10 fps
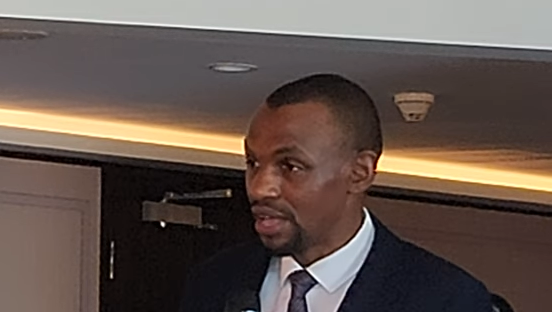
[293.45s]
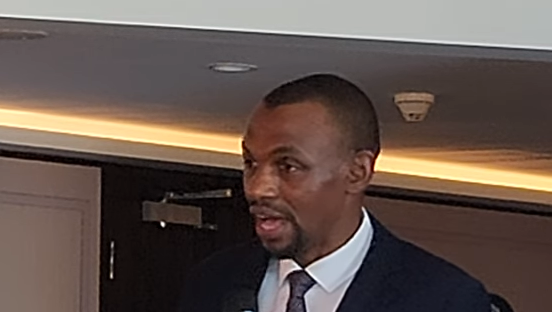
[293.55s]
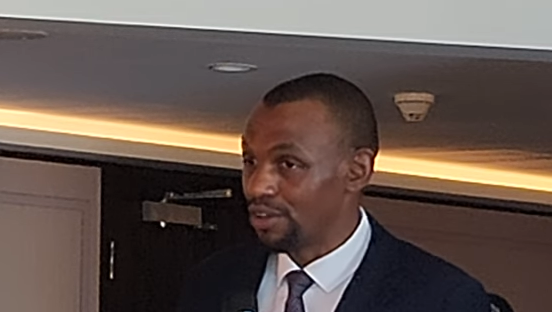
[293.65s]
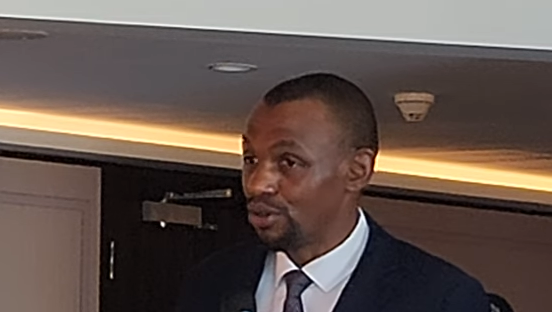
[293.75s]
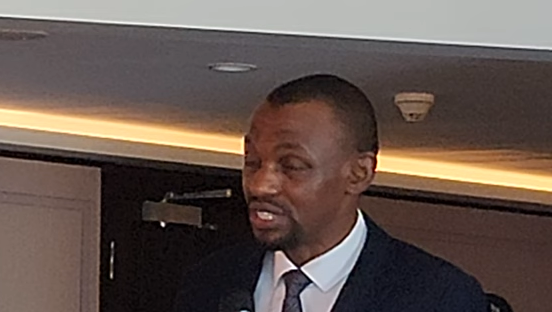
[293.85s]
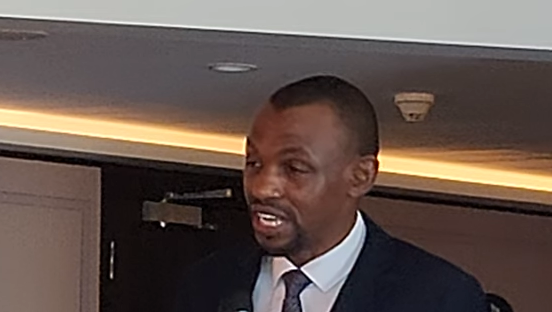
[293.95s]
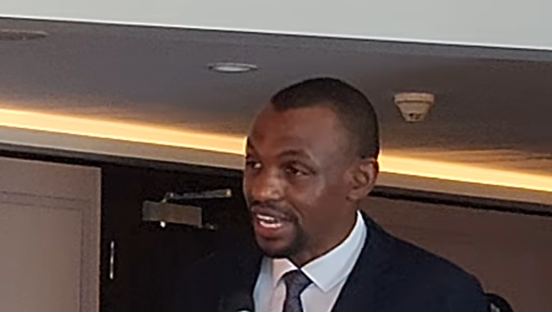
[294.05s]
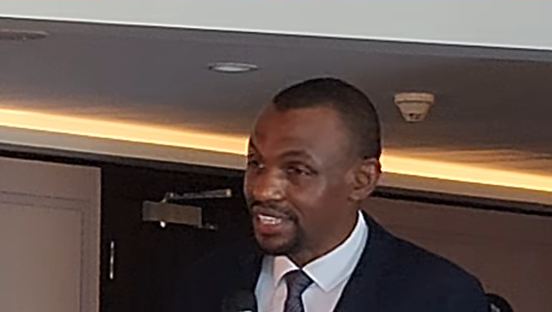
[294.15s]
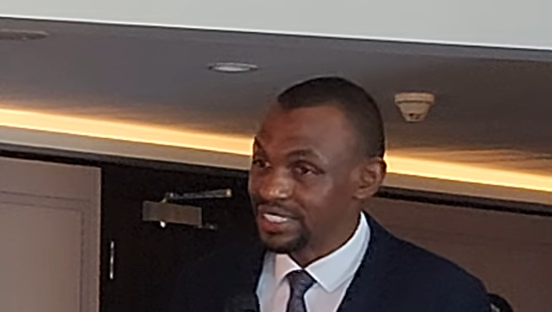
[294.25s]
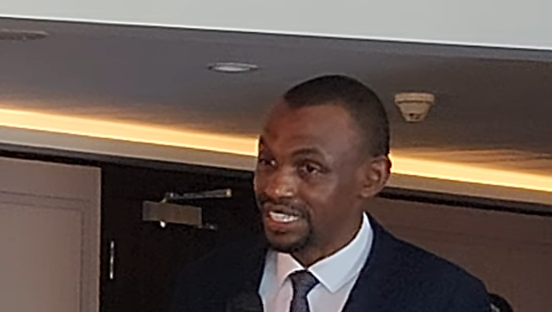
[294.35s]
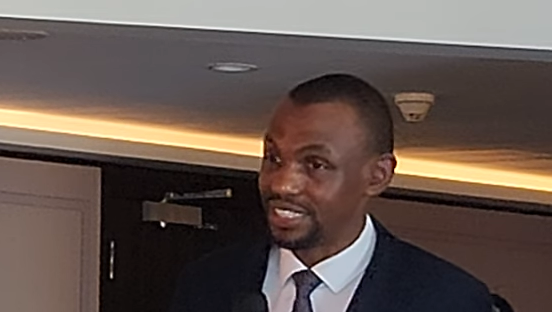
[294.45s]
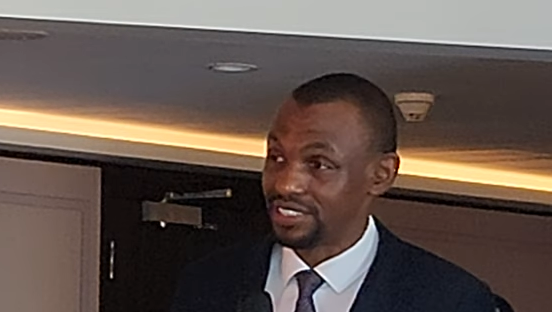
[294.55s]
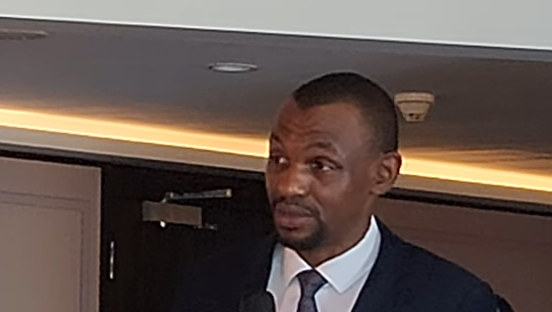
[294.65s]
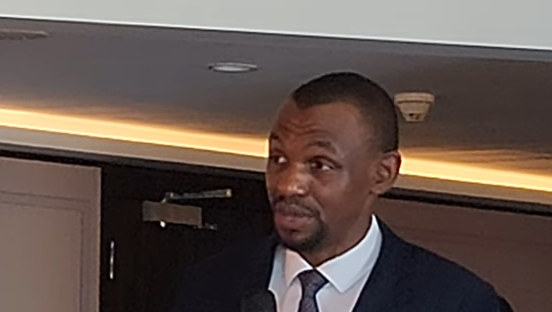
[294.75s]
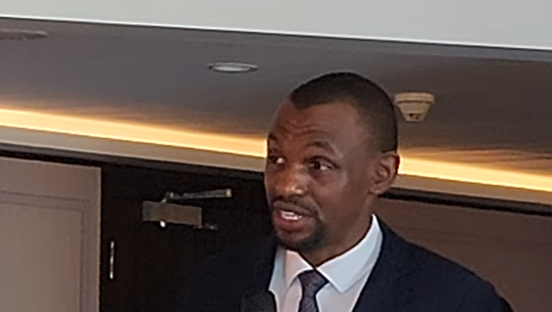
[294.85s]
and
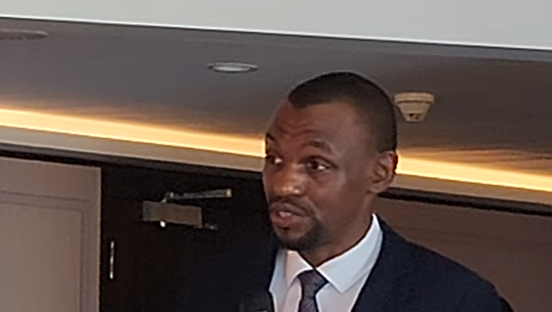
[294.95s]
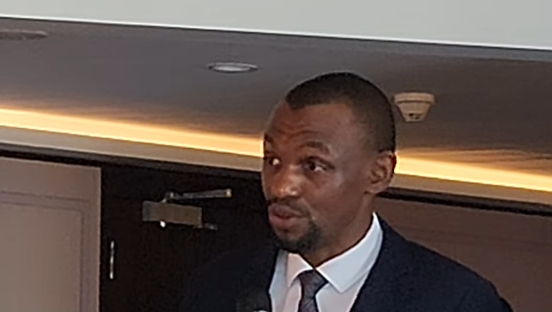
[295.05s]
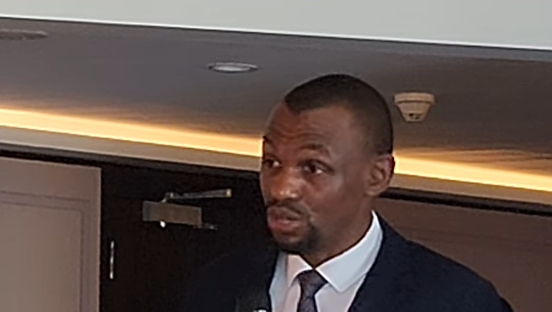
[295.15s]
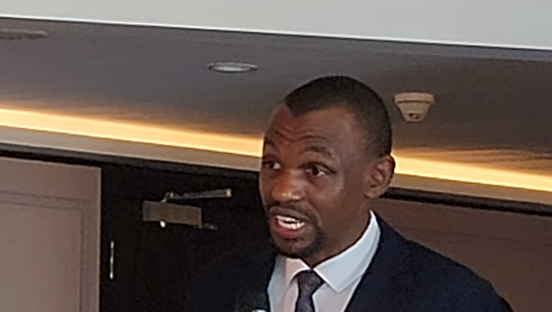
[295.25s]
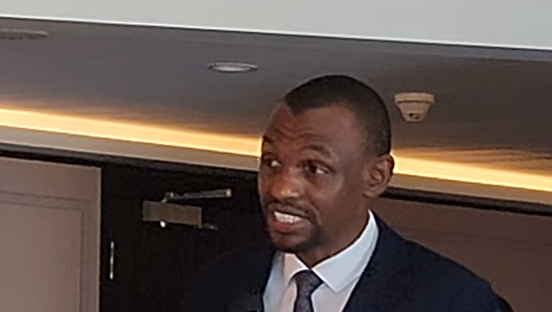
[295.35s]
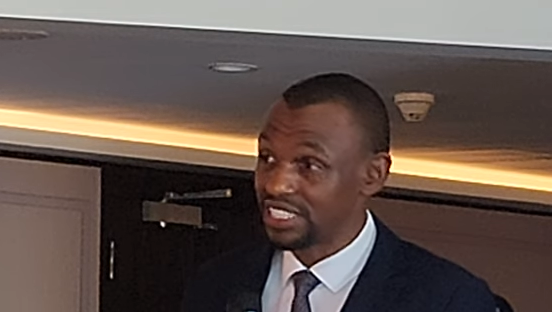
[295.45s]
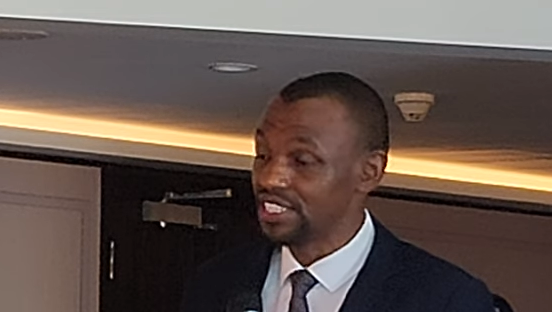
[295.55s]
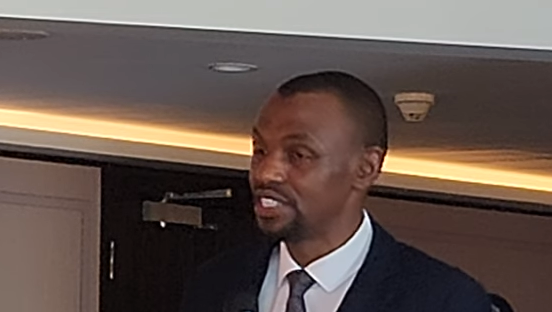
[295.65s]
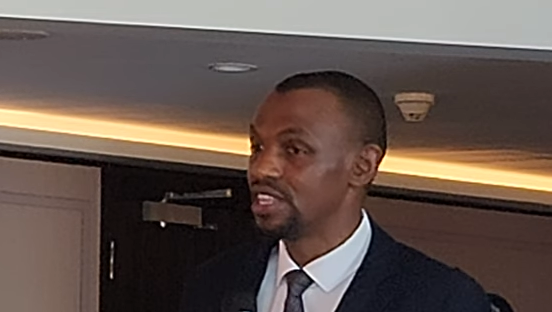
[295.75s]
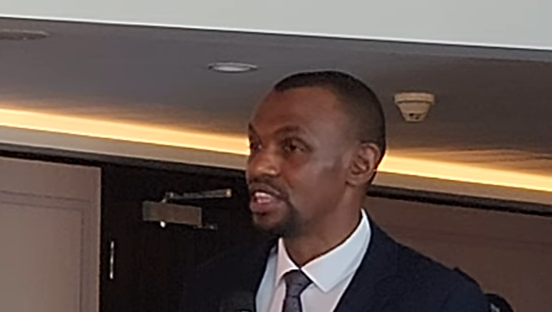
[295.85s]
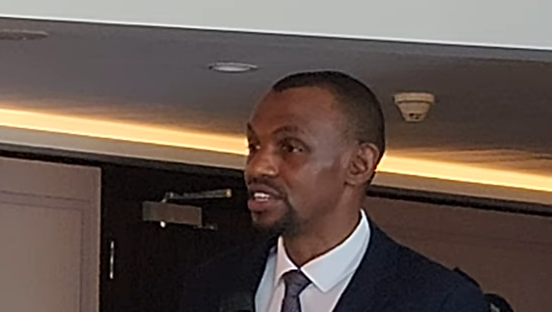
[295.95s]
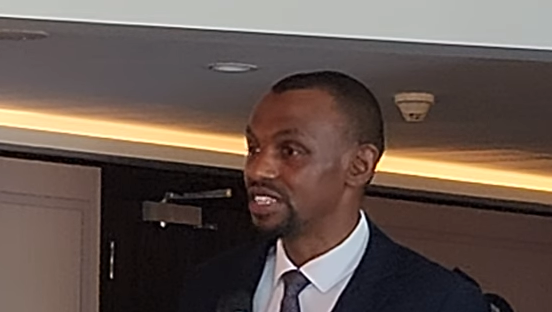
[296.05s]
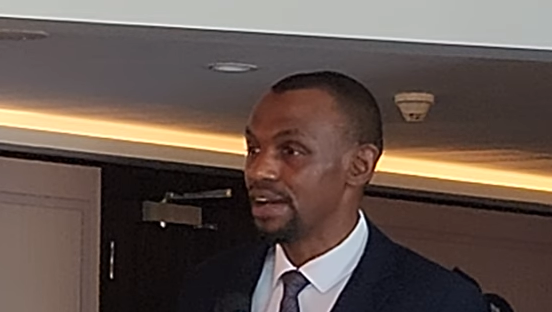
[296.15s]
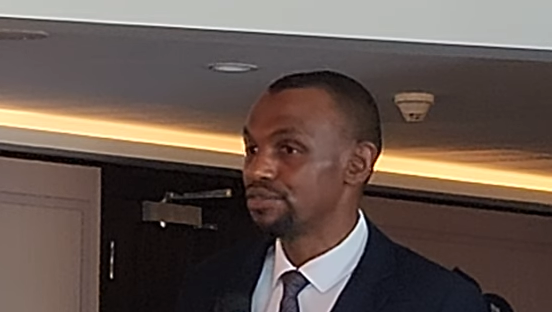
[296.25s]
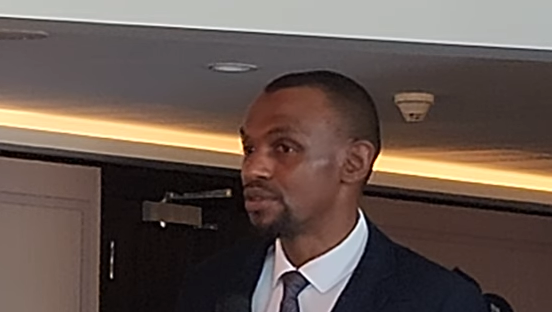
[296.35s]
underestimating, understating the
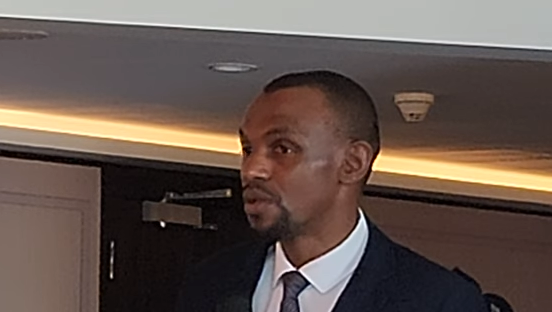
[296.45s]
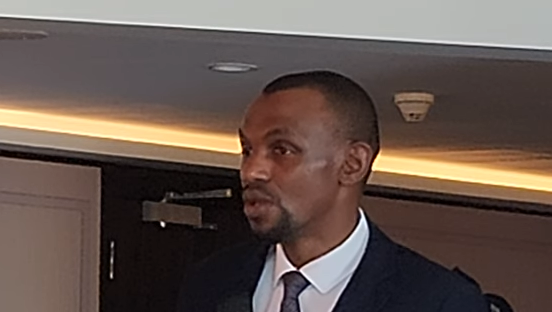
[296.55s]
reserves.